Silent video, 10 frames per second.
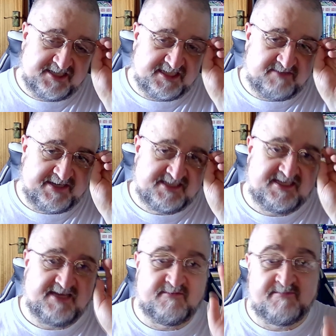just when you
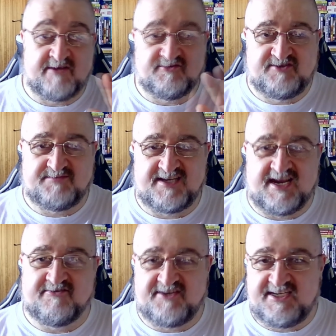see him with Meryl Streep's
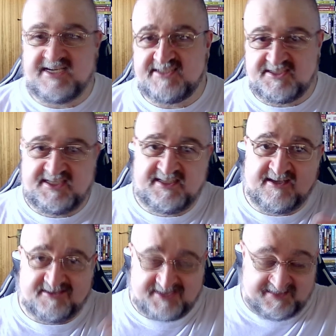character, you actually see the
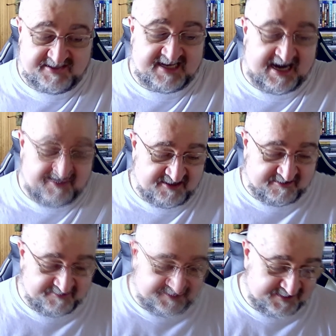other side of his
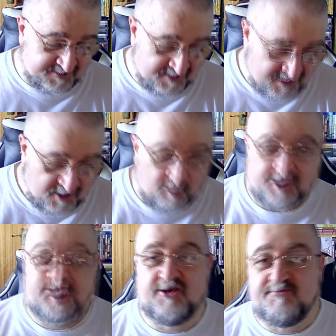character and
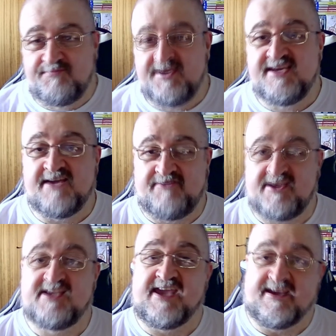what could be if he
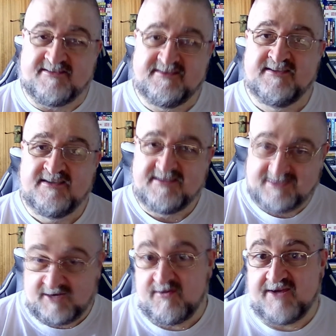could get
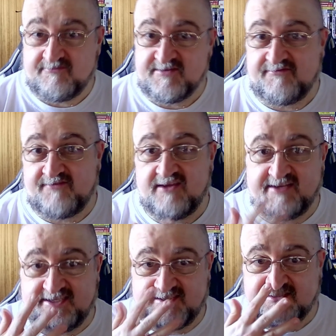away from the fear that
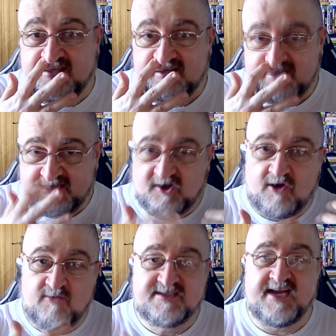he's
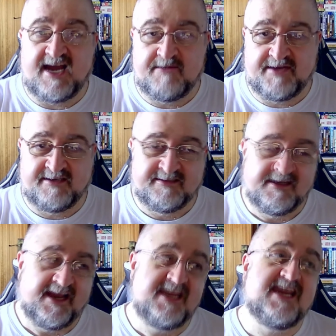always inhabiting.
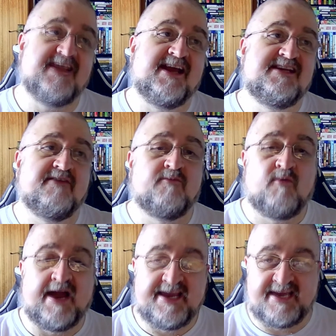And you get the idea of
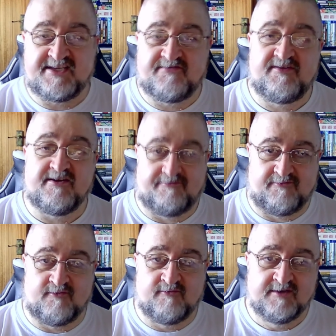why he's
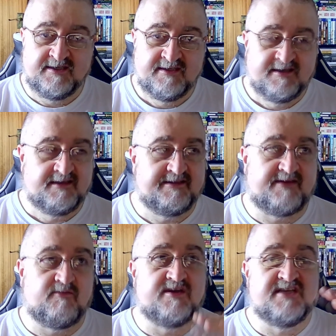fearful,
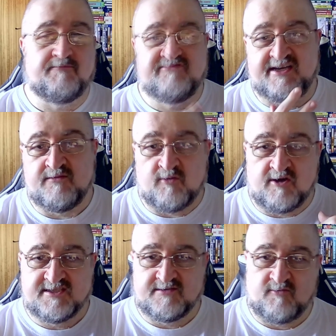like what his upbringing
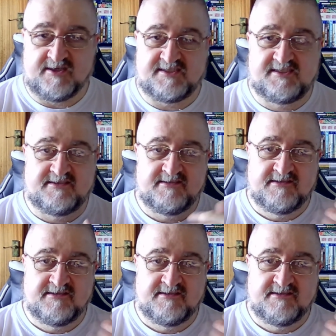was and what's